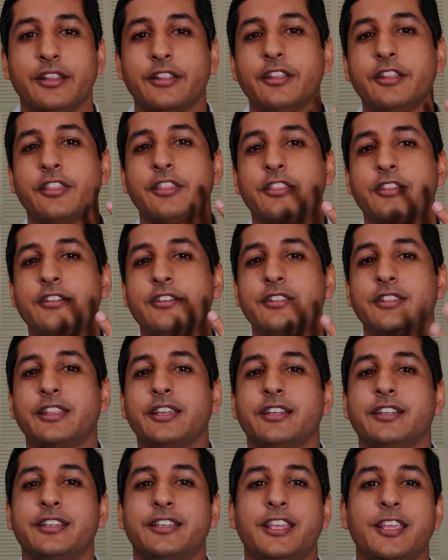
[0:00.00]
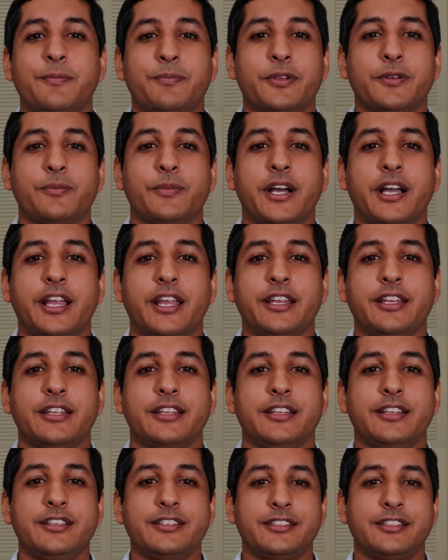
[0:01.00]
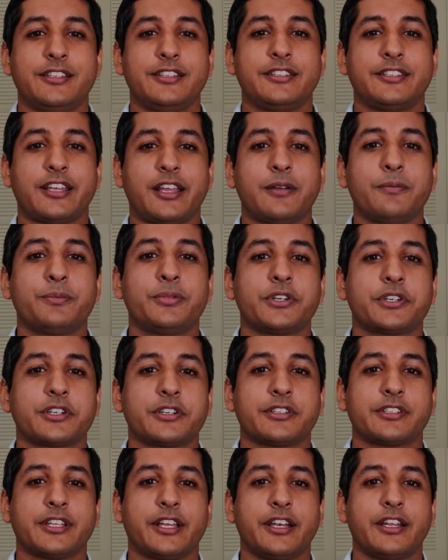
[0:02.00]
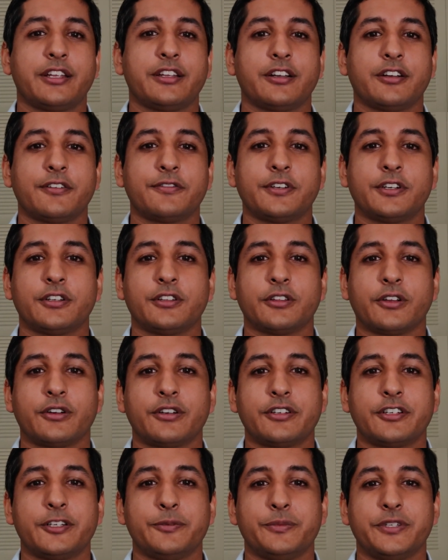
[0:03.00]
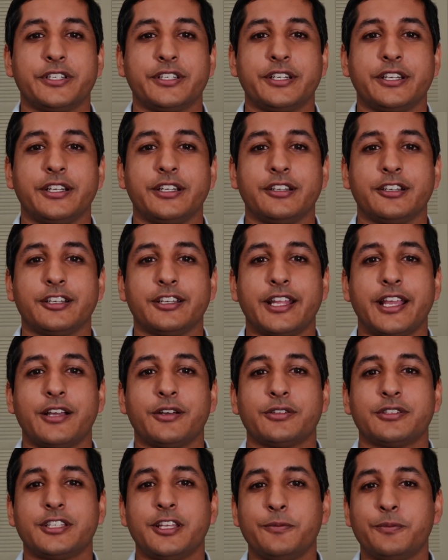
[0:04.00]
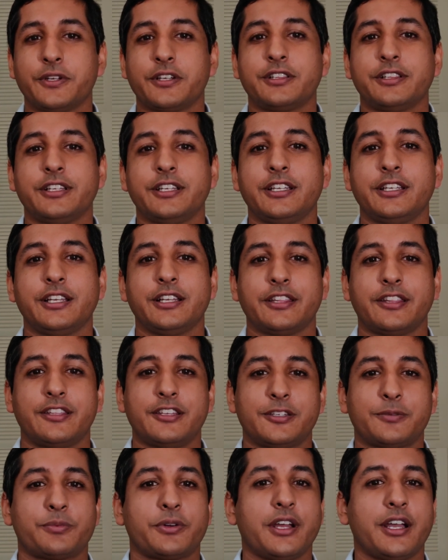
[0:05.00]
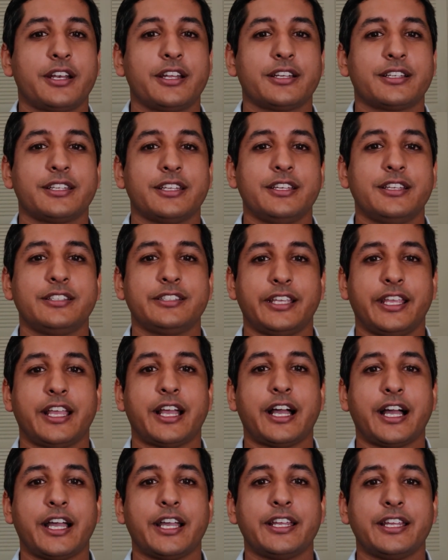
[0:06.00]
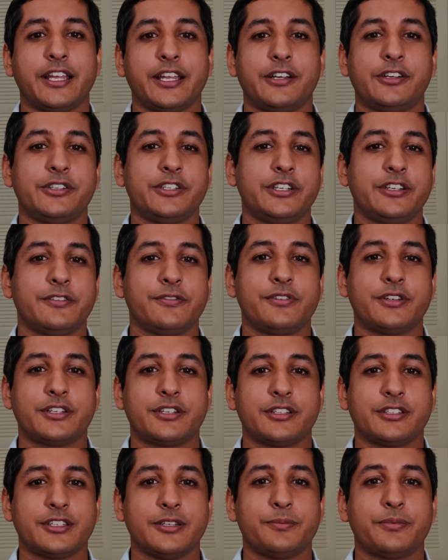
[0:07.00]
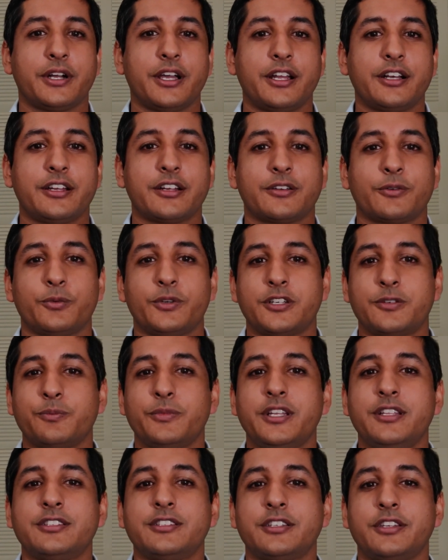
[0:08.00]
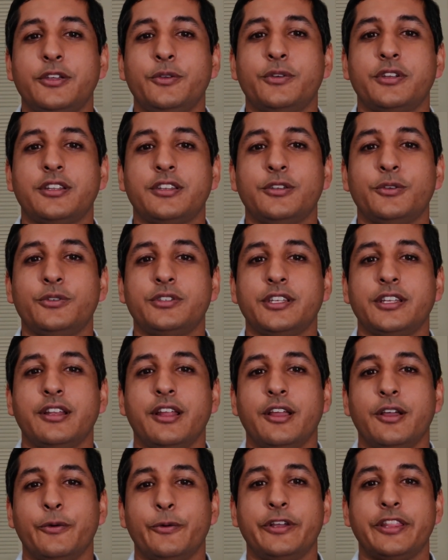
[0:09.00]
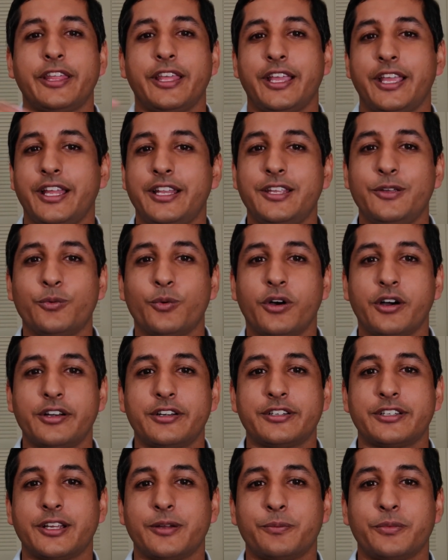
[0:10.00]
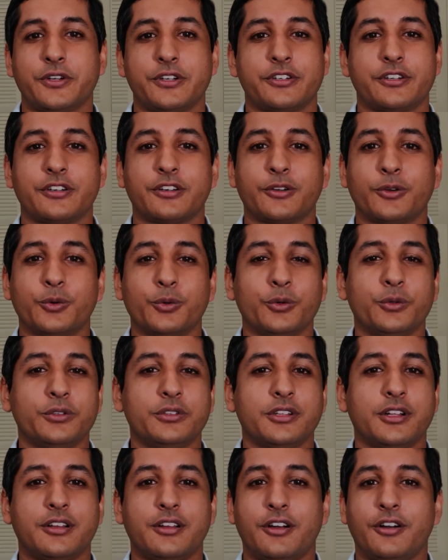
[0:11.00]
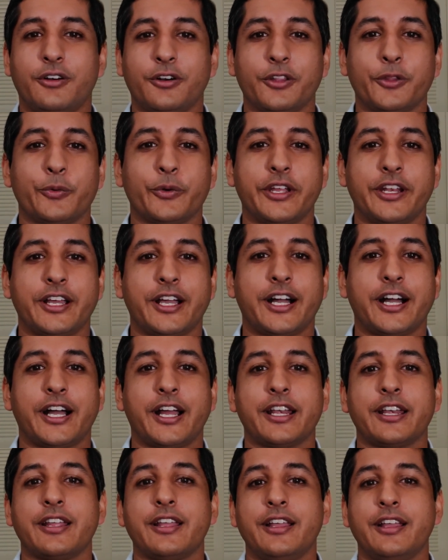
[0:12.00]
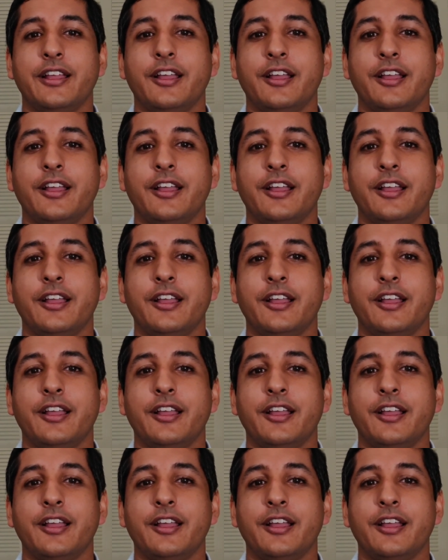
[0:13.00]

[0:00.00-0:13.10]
The third thing to keep in mind is the temperature setting of your laundry machine. Now, typically, this product is a high energy efficiency product, which means that you can use it with any water temperature, cool all the way to hot.